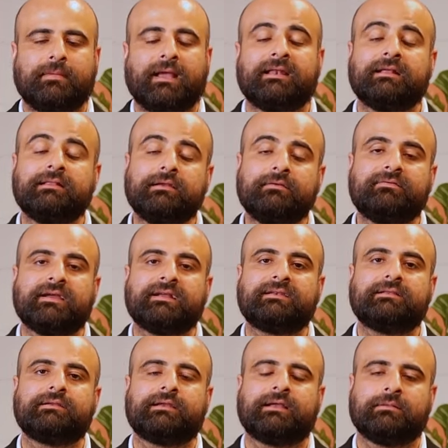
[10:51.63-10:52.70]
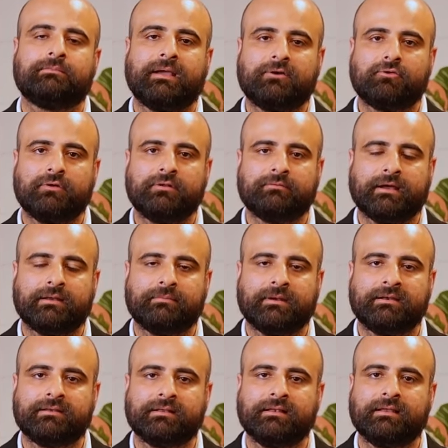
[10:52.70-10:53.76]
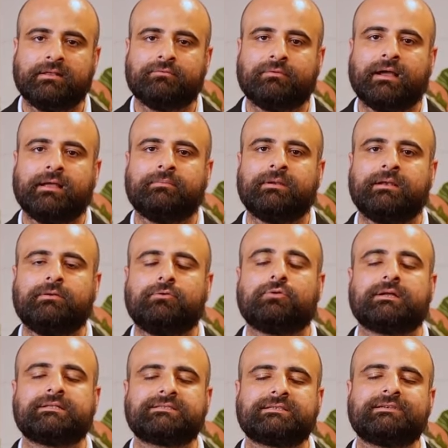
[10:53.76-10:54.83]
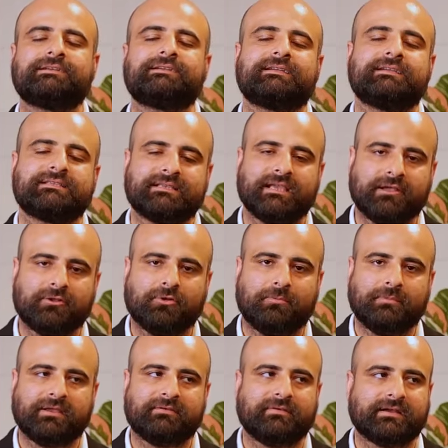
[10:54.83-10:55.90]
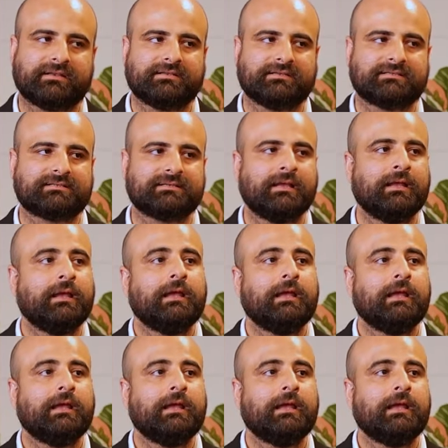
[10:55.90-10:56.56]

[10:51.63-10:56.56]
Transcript: Another factor in macroenvironmental environment to consider is economic factors.